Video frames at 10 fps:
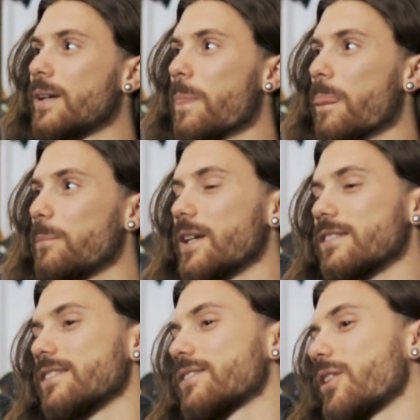Yeah.
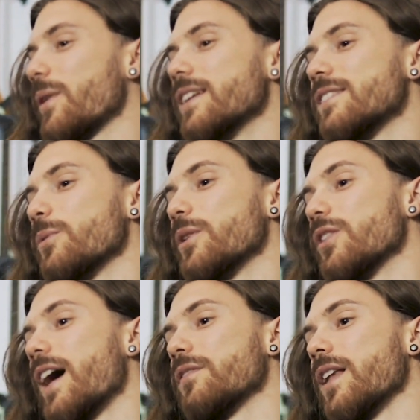Because it's so easy when
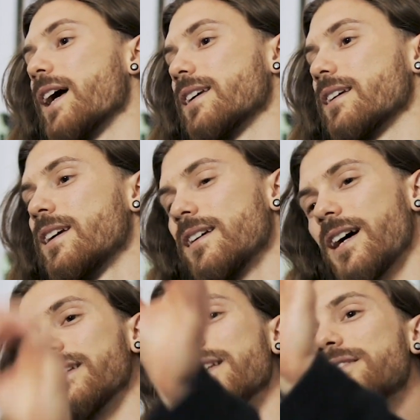you have like
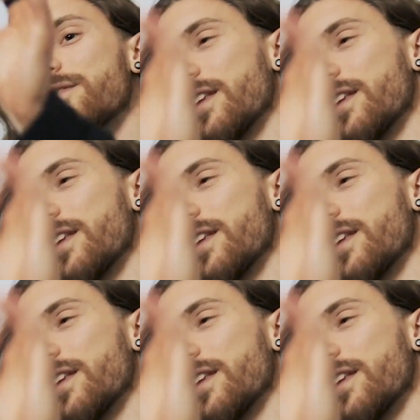a list of